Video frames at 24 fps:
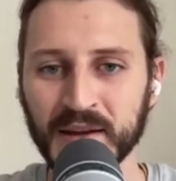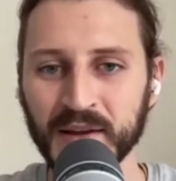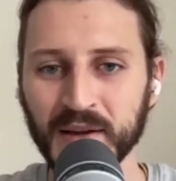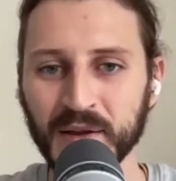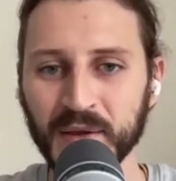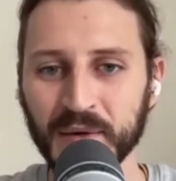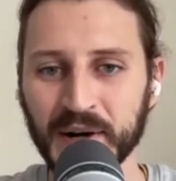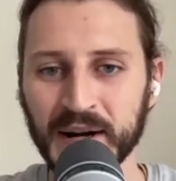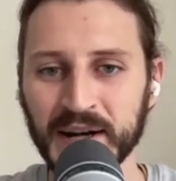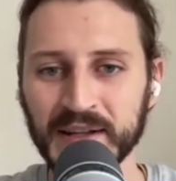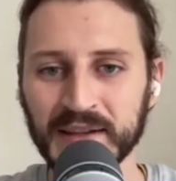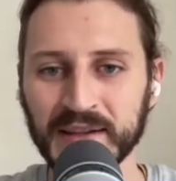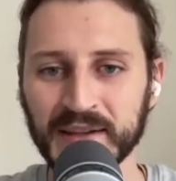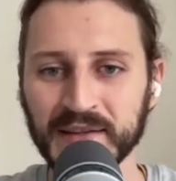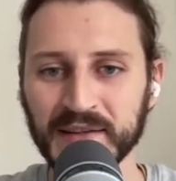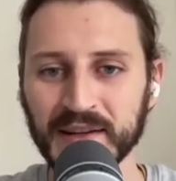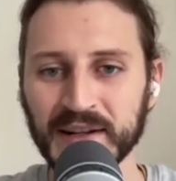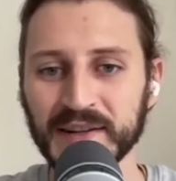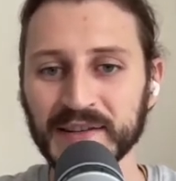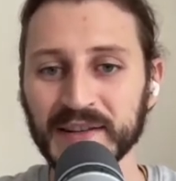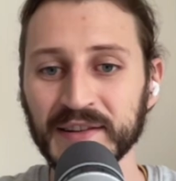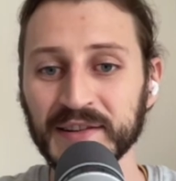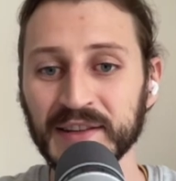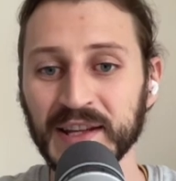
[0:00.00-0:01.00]
All right, so
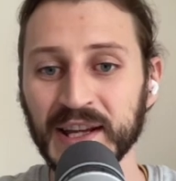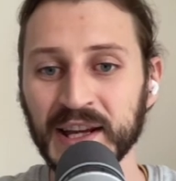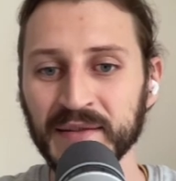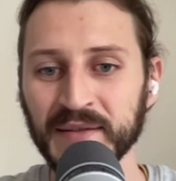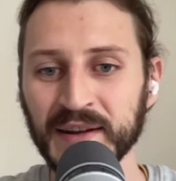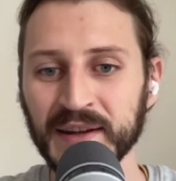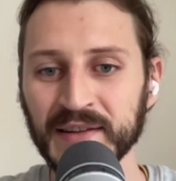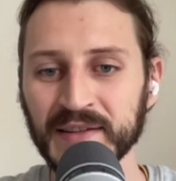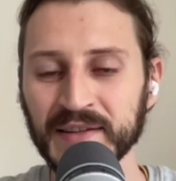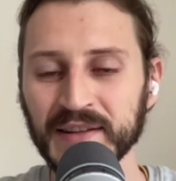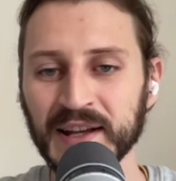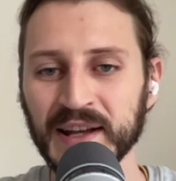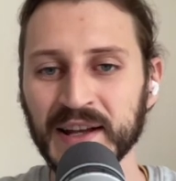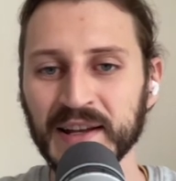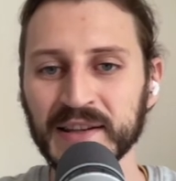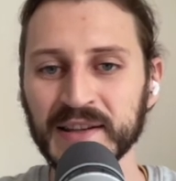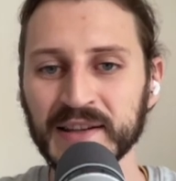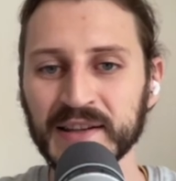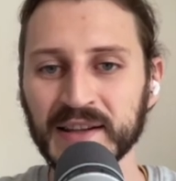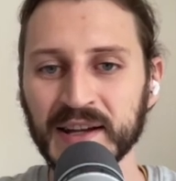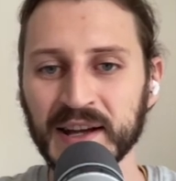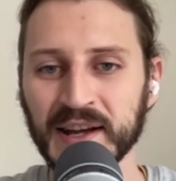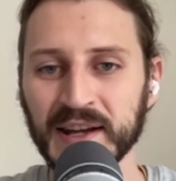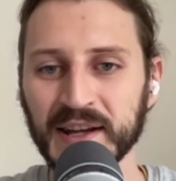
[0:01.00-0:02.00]
here is a sequence and
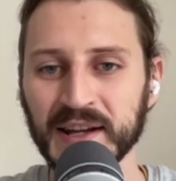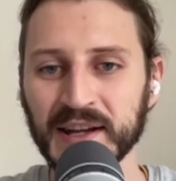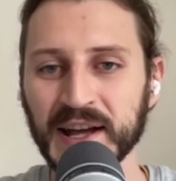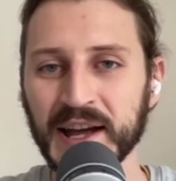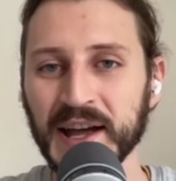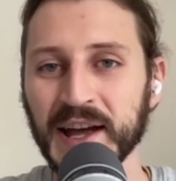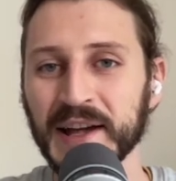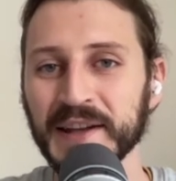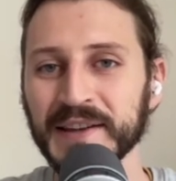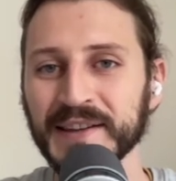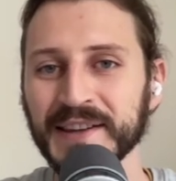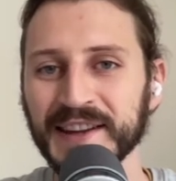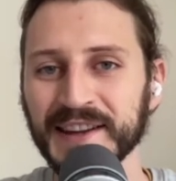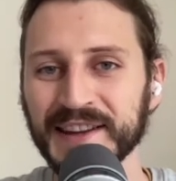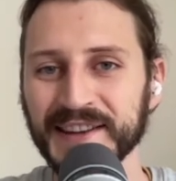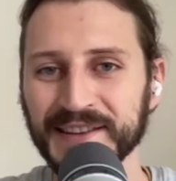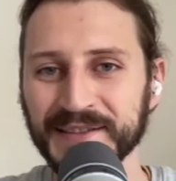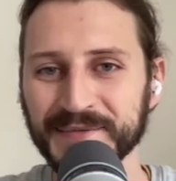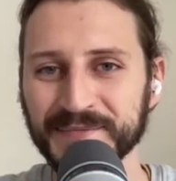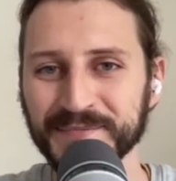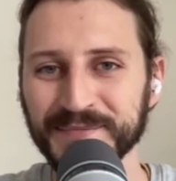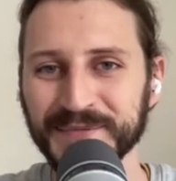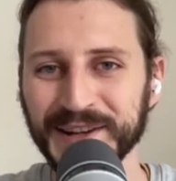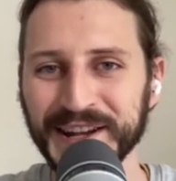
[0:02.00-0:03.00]
I can
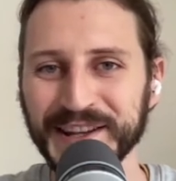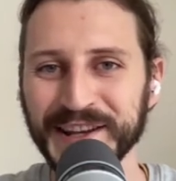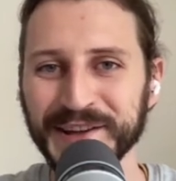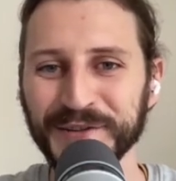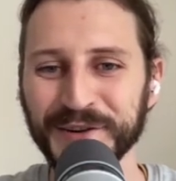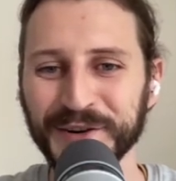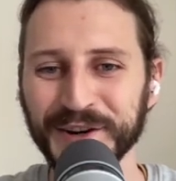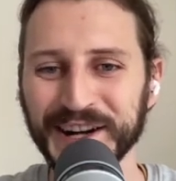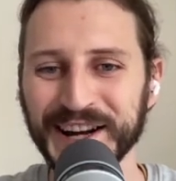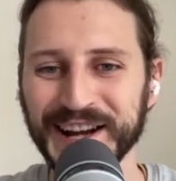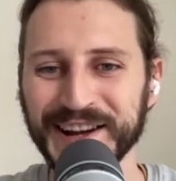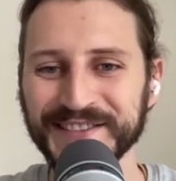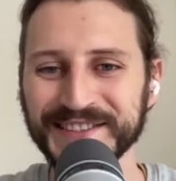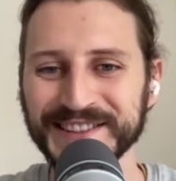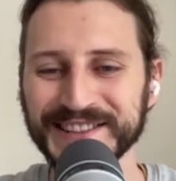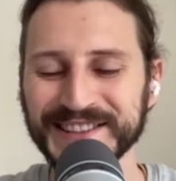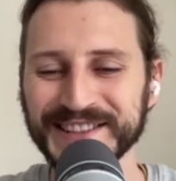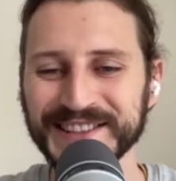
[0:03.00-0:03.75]
play the workout.